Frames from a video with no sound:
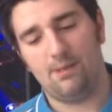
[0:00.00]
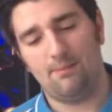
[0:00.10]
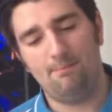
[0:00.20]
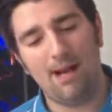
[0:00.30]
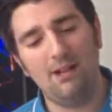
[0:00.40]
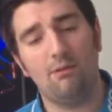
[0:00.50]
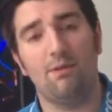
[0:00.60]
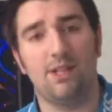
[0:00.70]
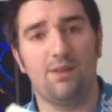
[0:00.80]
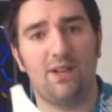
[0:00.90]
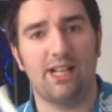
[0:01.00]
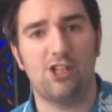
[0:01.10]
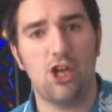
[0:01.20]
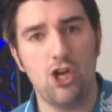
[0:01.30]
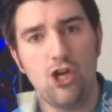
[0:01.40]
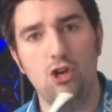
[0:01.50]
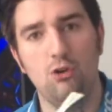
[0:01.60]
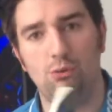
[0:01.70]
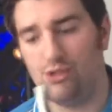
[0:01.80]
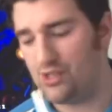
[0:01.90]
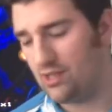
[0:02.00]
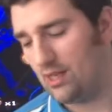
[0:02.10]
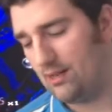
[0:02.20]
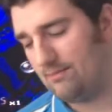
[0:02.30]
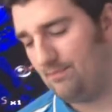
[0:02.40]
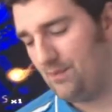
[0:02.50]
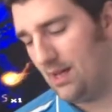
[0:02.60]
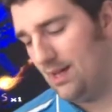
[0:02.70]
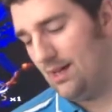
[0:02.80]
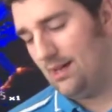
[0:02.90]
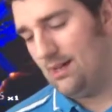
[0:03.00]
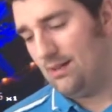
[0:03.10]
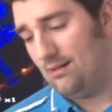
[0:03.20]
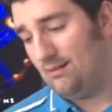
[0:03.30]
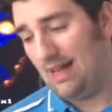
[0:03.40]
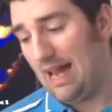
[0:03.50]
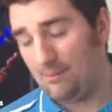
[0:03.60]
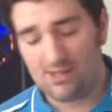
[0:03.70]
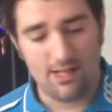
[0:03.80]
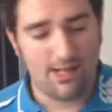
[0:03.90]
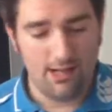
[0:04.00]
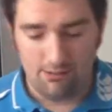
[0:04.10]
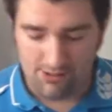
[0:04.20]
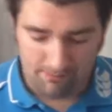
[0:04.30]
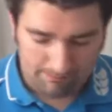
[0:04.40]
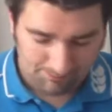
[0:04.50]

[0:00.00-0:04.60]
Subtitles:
but the manual for this thing is huge, absolutely huge.